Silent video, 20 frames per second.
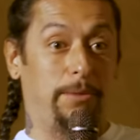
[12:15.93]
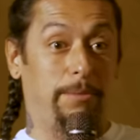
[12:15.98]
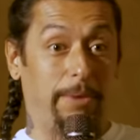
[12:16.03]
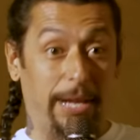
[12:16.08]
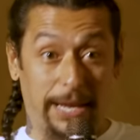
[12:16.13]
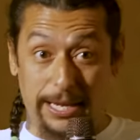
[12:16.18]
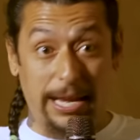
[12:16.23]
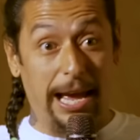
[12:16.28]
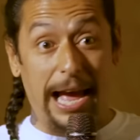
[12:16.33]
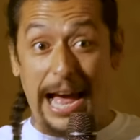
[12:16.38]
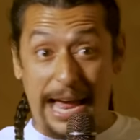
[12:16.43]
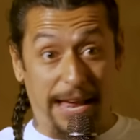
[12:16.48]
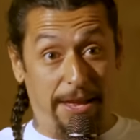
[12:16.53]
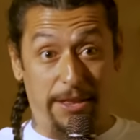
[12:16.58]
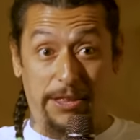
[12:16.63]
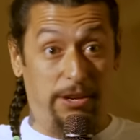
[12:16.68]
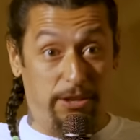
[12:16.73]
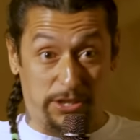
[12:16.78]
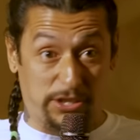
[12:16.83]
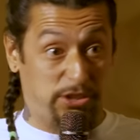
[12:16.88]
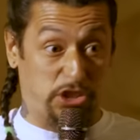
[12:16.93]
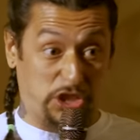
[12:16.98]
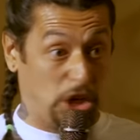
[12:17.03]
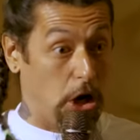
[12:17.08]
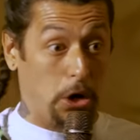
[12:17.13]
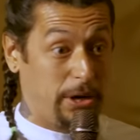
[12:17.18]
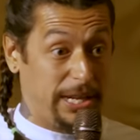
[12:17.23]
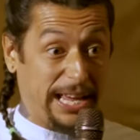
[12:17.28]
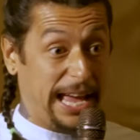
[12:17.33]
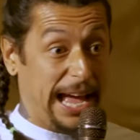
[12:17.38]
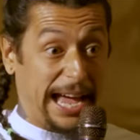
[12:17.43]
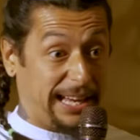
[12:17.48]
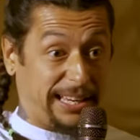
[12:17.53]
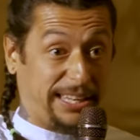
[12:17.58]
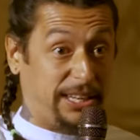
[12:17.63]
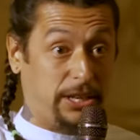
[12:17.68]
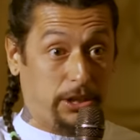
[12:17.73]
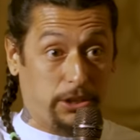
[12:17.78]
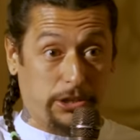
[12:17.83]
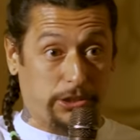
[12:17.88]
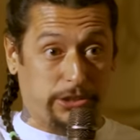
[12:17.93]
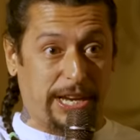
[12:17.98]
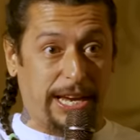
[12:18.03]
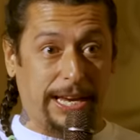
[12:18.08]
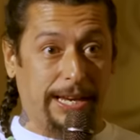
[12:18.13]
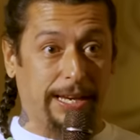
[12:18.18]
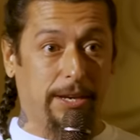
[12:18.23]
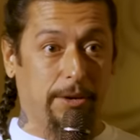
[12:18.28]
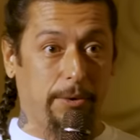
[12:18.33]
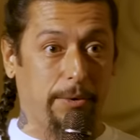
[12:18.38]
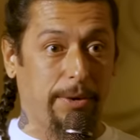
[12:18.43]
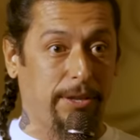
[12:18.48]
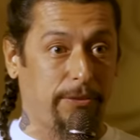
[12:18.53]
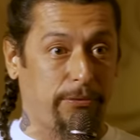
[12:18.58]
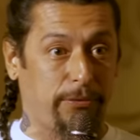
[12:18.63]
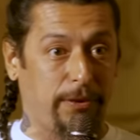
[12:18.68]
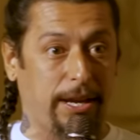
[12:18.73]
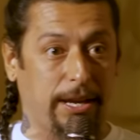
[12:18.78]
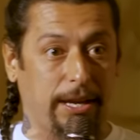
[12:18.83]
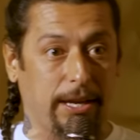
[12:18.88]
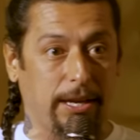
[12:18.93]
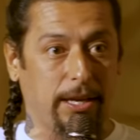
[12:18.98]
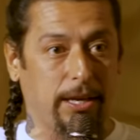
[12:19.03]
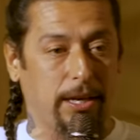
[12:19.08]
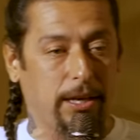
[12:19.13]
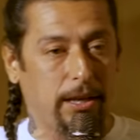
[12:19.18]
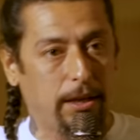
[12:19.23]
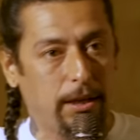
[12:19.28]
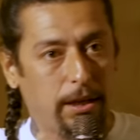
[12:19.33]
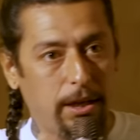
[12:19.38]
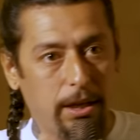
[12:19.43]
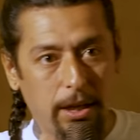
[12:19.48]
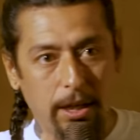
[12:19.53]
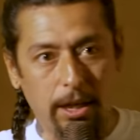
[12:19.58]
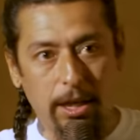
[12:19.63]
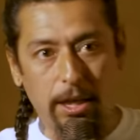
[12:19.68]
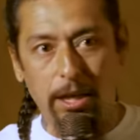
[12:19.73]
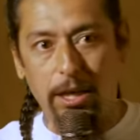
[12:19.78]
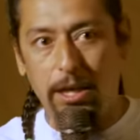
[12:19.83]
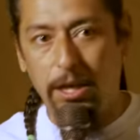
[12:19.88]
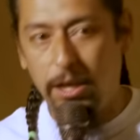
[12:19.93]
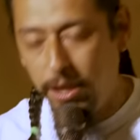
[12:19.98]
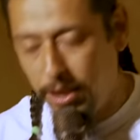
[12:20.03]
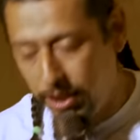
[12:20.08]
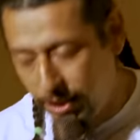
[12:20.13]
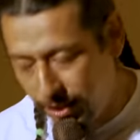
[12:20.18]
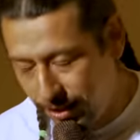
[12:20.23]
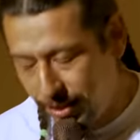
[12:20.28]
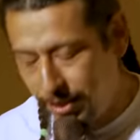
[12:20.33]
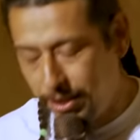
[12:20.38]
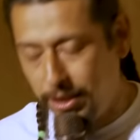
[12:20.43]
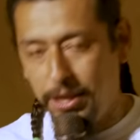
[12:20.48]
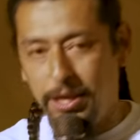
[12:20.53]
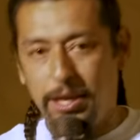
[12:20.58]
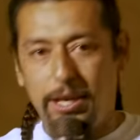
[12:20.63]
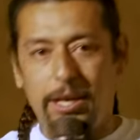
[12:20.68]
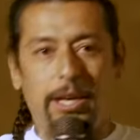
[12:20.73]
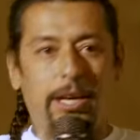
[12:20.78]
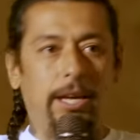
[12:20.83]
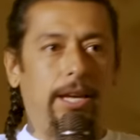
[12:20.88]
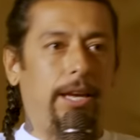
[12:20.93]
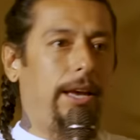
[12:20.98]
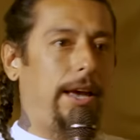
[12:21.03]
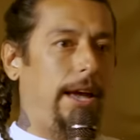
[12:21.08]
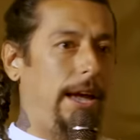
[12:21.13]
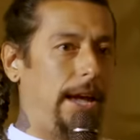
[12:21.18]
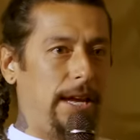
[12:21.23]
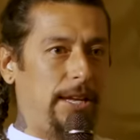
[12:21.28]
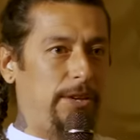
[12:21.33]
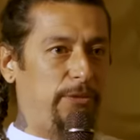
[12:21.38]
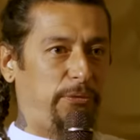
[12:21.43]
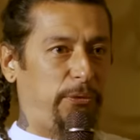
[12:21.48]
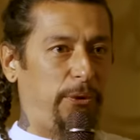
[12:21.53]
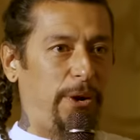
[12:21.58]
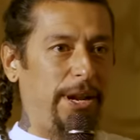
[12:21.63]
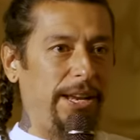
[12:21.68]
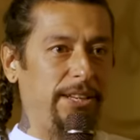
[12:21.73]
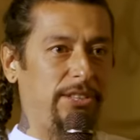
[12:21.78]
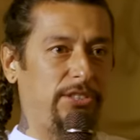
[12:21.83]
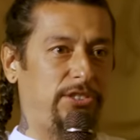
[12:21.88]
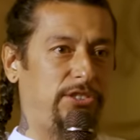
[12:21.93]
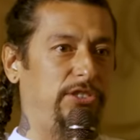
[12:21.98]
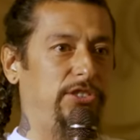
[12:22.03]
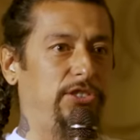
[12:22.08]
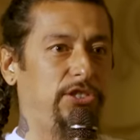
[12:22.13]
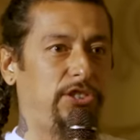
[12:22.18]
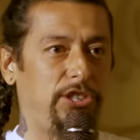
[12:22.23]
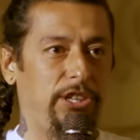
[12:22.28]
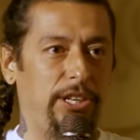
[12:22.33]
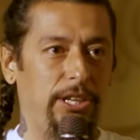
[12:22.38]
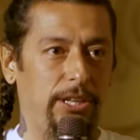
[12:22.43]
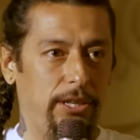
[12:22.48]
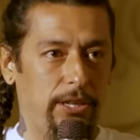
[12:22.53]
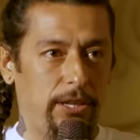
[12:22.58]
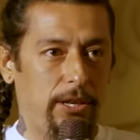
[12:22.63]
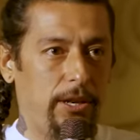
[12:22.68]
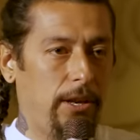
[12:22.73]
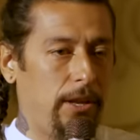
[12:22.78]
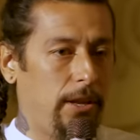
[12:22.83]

I'm like, yeah, there's Zodiac Killers hanging with fucking Anne Franks and shit.